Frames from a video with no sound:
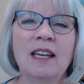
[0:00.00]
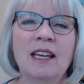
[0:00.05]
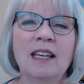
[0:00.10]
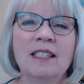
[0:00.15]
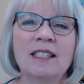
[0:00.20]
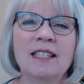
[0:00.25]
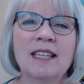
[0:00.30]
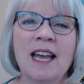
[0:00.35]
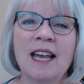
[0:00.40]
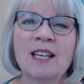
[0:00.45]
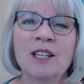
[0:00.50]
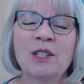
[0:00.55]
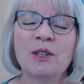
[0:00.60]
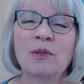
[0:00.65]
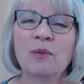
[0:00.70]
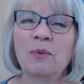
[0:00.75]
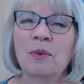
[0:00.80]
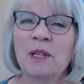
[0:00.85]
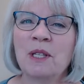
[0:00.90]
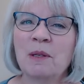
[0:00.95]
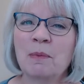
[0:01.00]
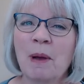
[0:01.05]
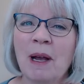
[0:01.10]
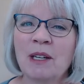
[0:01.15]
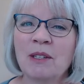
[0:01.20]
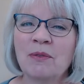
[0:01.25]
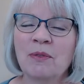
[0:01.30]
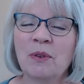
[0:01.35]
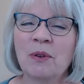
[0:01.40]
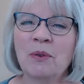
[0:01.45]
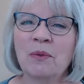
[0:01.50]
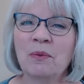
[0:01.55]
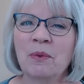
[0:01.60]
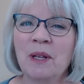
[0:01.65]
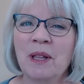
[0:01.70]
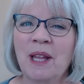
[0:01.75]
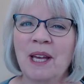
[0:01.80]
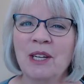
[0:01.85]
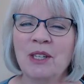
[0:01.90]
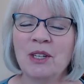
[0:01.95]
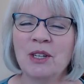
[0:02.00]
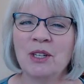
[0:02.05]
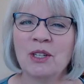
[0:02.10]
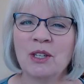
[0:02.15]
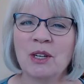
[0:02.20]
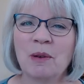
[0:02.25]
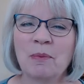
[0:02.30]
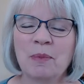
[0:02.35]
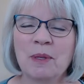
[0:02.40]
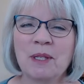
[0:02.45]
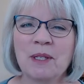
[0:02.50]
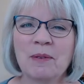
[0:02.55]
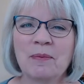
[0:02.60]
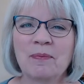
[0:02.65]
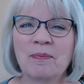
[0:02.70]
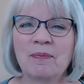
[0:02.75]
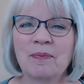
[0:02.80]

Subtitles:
says respectful relationships.